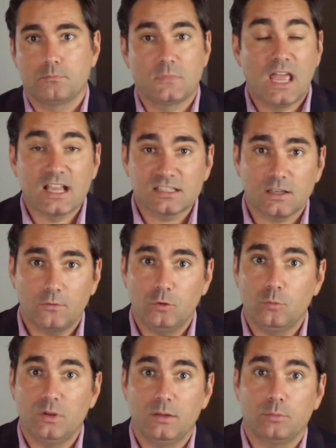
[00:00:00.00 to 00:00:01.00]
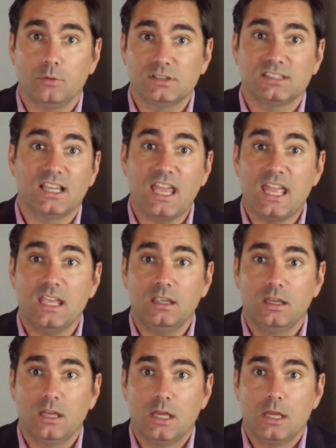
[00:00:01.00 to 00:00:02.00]
ask a few people and say,
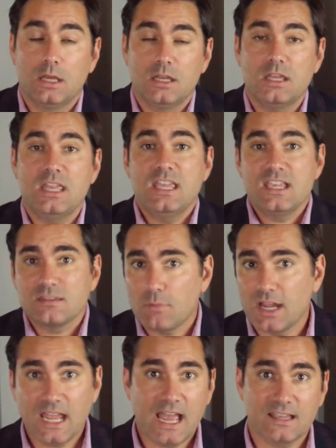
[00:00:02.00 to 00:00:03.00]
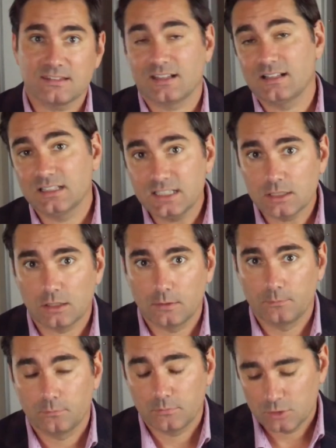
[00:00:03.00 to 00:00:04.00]
hey, is my ask clear?